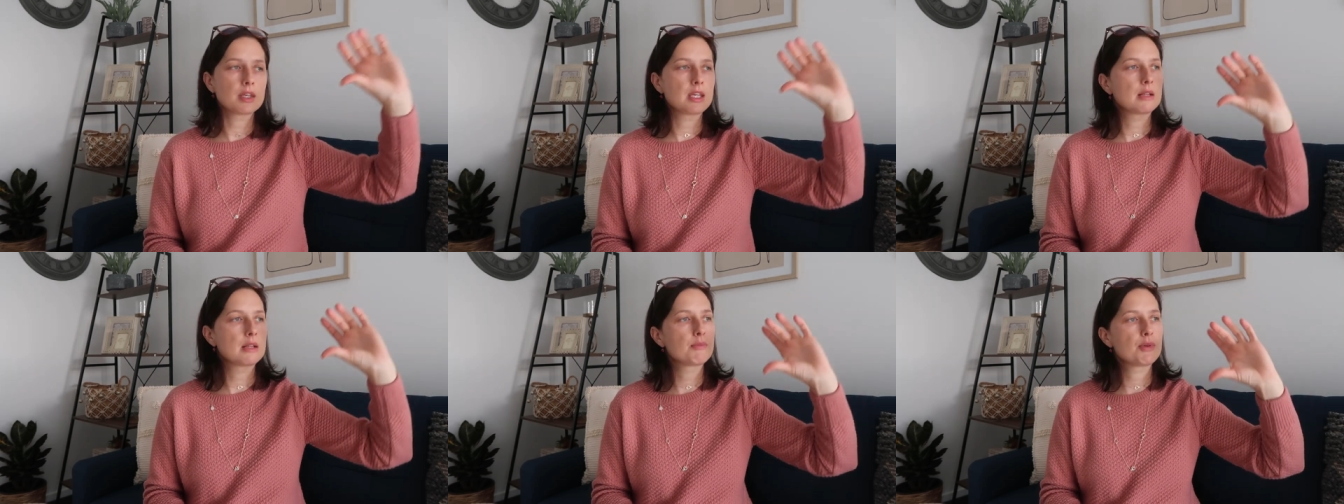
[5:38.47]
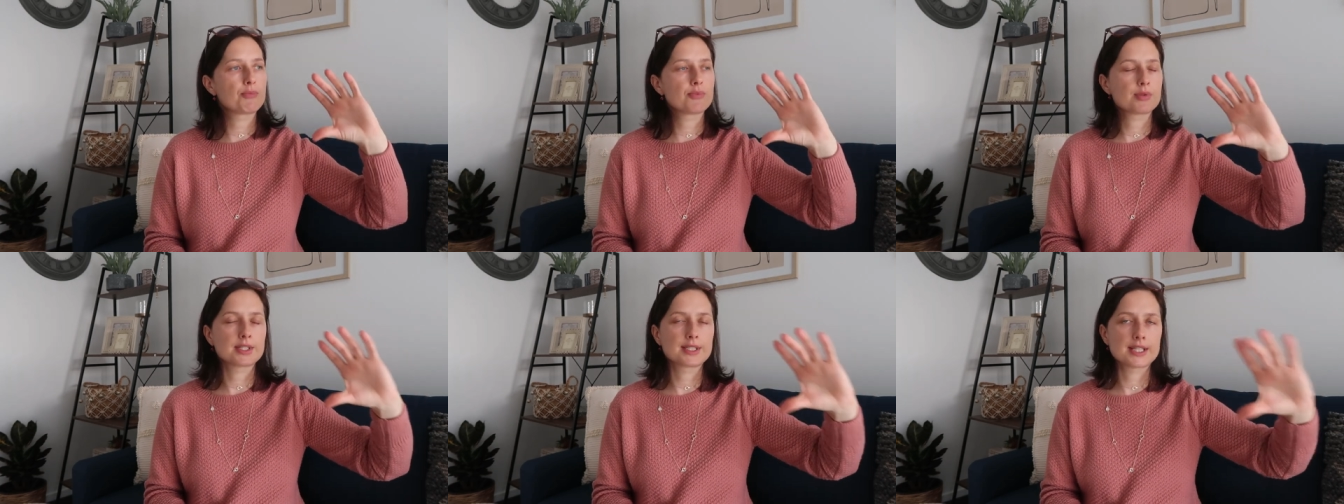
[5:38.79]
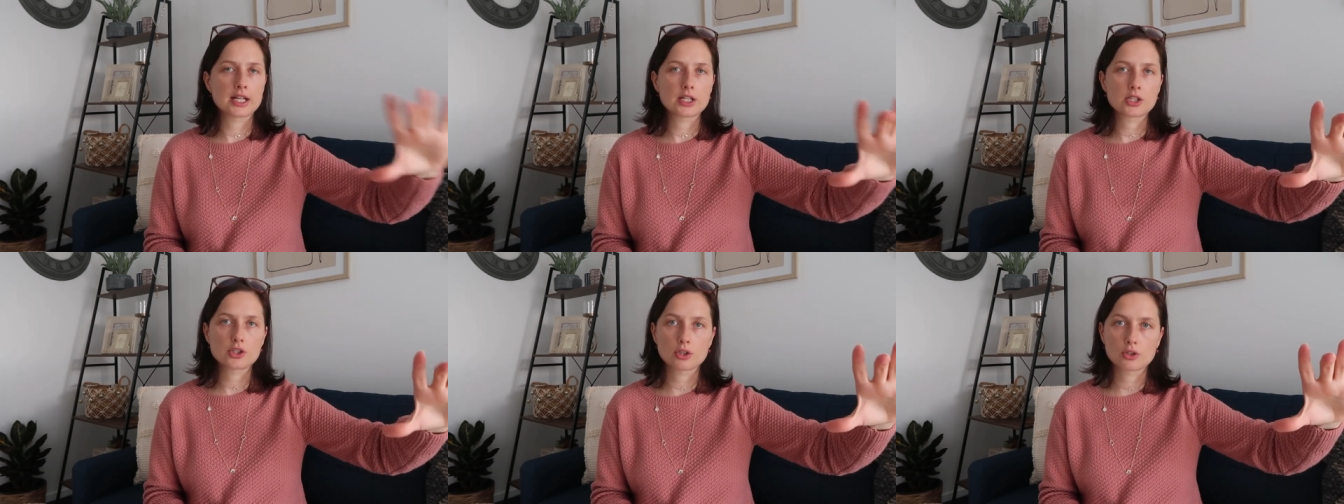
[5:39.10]
can be
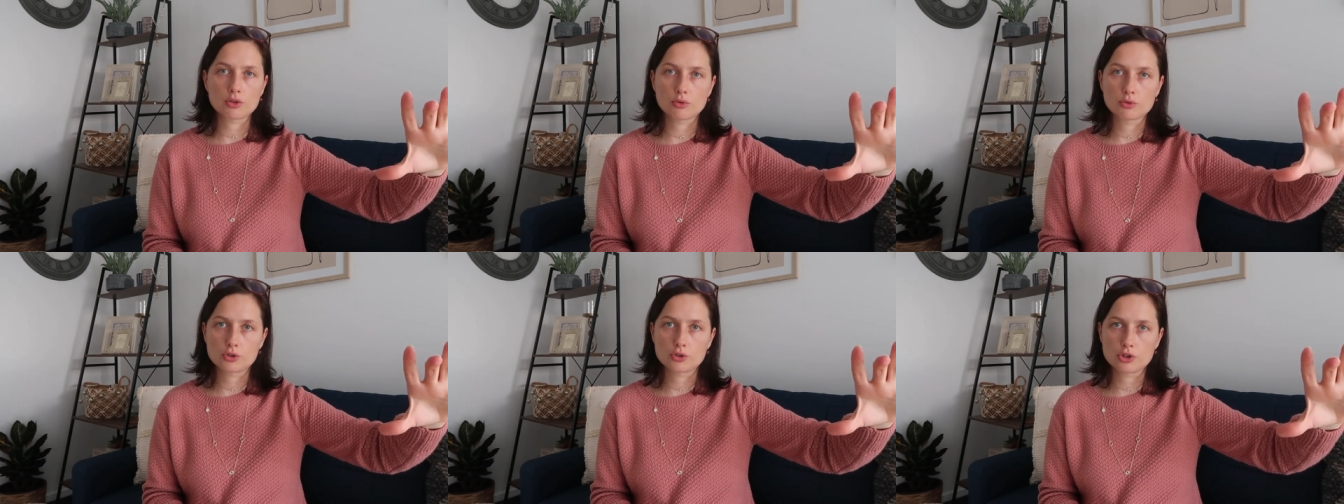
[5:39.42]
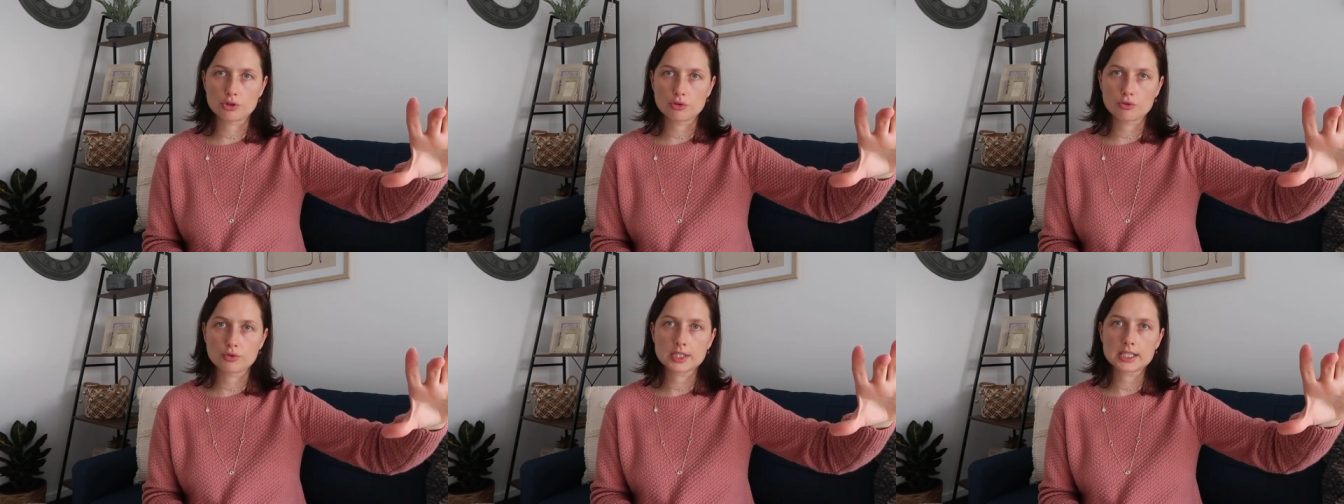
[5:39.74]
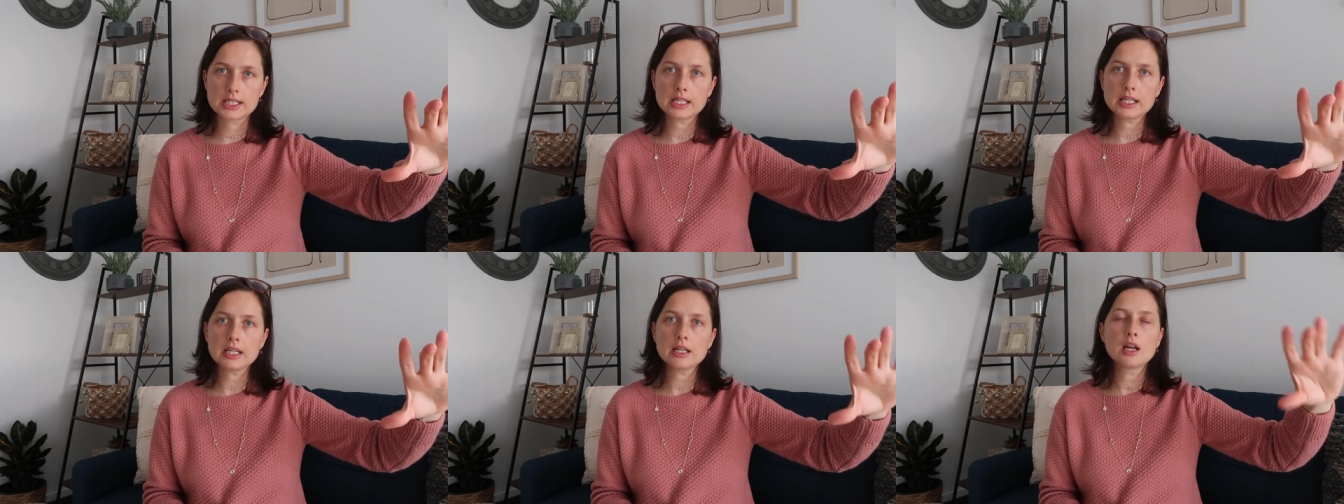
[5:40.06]
presented on
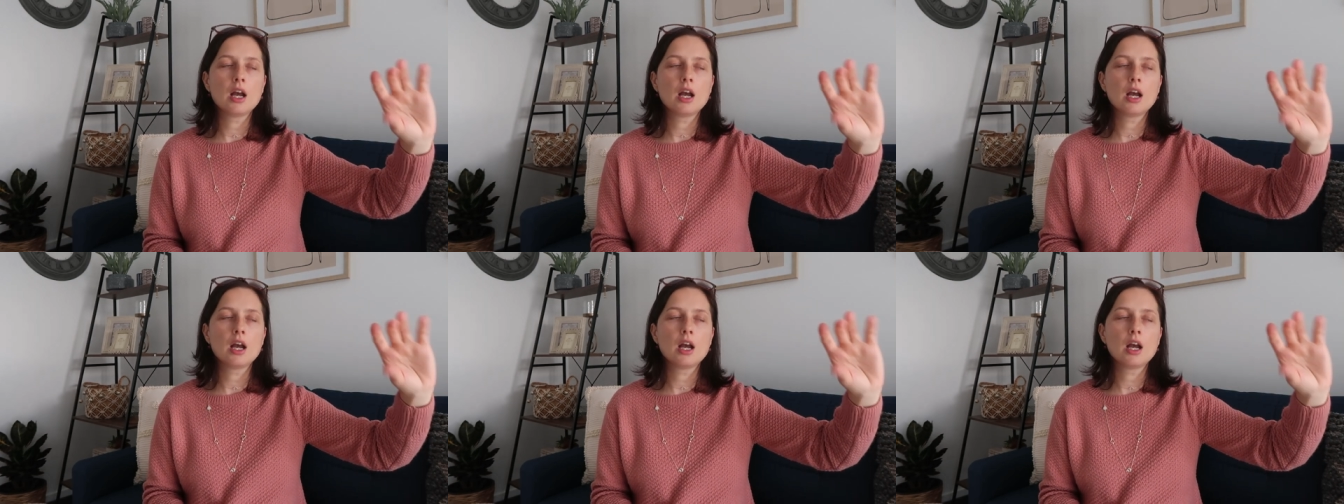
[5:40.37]
Tuesday,